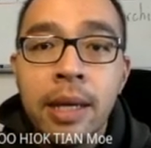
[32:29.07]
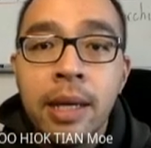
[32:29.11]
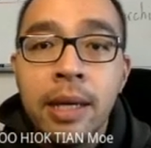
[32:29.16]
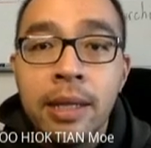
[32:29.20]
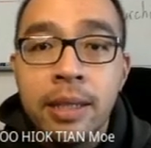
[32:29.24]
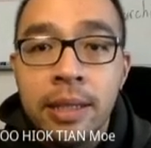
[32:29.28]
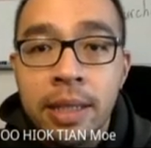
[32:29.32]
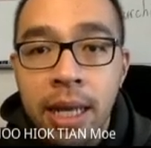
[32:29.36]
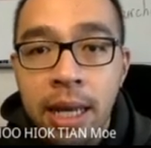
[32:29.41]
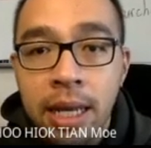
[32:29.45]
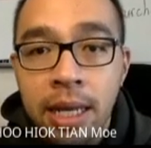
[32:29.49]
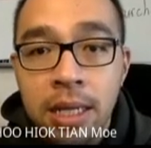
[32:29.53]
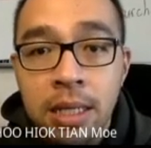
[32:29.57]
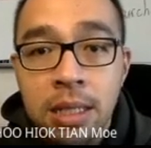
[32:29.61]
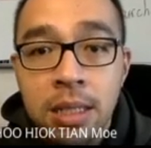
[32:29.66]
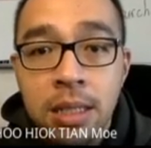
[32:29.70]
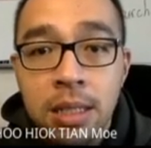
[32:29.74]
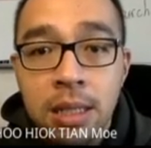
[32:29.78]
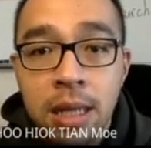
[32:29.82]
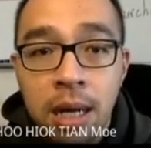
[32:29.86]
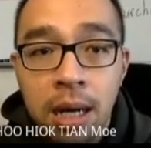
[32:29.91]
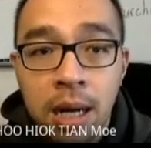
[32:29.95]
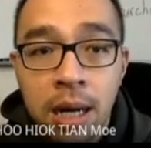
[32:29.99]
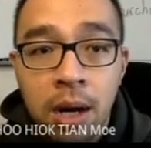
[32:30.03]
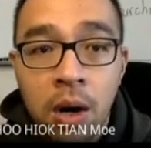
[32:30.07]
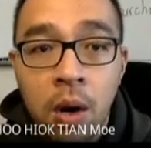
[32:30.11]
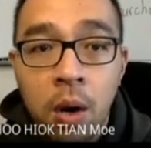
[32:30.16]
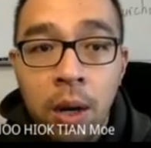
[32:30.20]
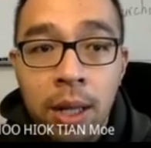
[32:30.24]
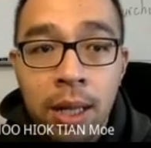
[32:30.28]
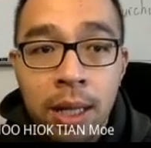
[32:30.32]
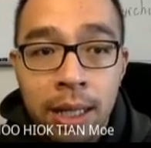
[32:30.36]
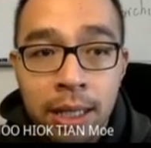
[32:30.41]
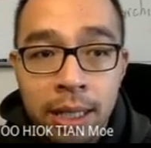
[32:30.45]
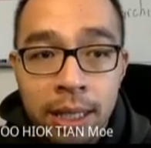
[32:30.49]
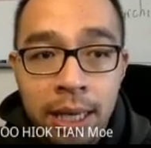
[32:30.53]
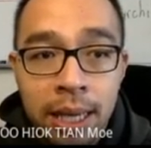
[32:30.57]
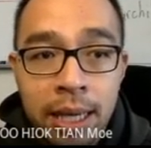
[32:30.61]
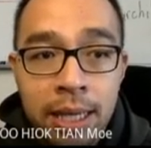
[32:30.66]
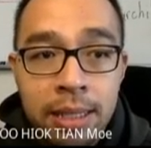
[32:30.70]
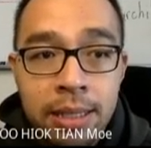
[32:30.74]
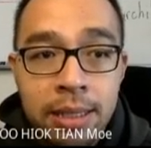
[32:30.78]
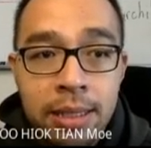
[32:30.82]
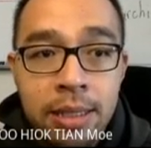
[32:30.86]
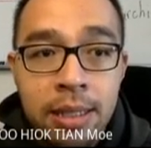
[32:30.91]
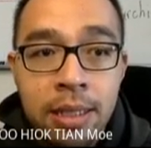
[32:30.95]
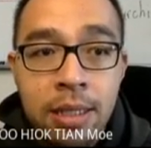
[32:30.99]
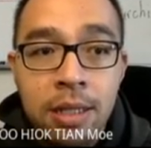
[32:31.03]
is oil and
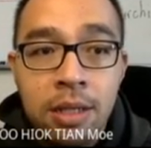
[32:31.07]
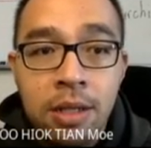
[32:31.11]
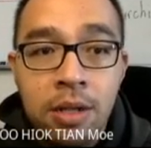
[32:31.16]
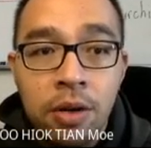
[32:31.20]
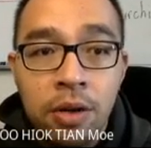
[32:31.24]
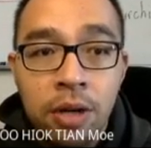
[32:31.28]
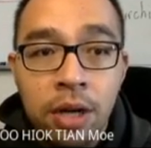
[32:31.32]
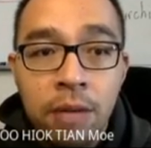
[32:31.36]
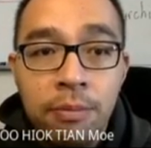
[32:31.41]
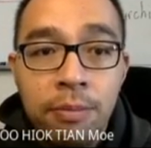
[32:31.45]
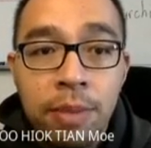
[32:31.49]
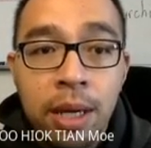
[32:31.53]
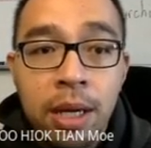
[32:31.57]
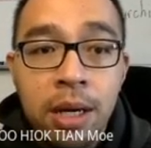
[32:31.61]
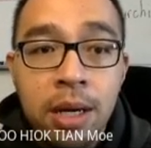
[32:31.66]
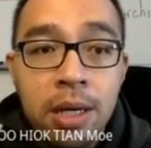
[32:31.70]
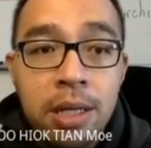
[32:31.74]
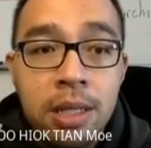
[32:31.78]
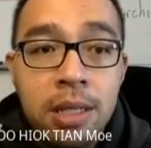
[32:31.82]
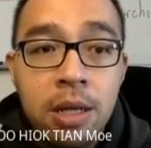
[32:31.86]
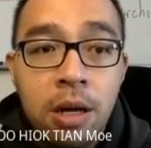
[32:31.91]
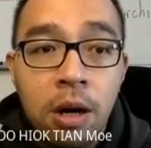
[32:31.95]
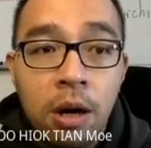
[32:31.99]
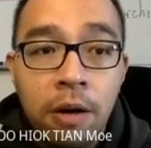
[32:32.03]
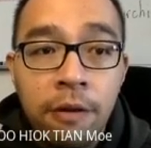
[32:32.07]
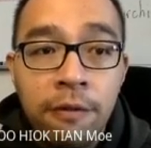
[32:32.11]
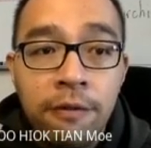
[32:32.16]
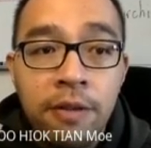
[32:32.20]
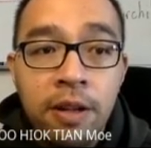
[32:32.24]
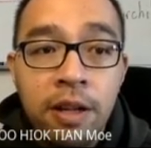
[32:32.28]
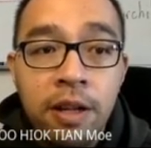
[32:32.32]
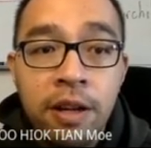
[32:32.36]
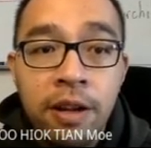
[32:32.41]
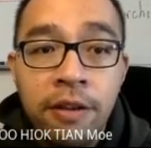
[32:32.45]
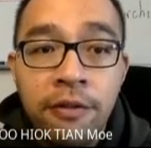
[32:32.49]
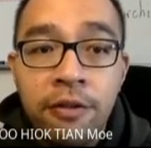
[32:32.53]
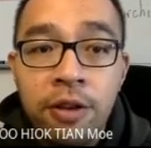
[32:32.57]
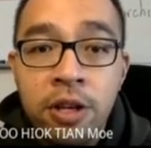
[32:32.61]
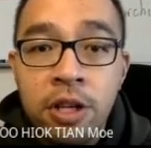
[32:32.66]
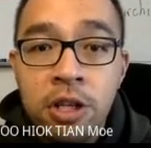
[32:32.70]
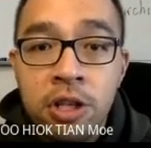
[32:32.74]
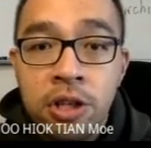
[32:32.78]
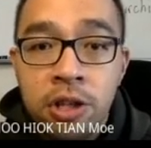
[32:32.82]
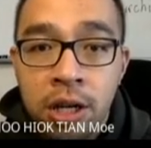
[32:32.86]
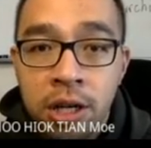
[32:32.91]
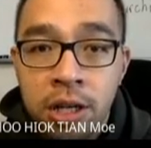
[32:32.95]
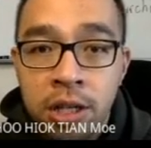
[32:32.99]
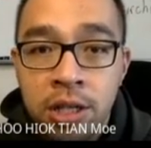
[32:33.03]
gas, okay, because of the different
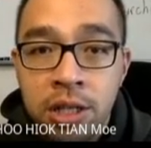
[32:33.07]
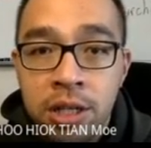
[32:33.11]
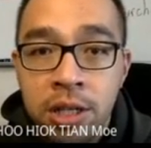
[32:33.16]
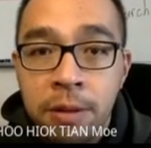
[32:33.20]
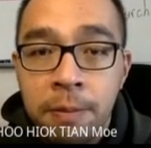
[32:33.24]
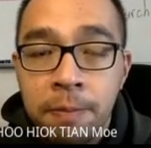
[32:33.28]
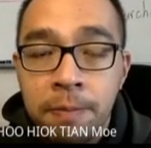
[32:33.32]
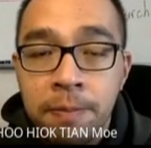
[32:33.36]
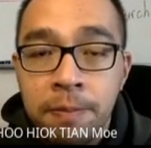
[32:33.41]
structure.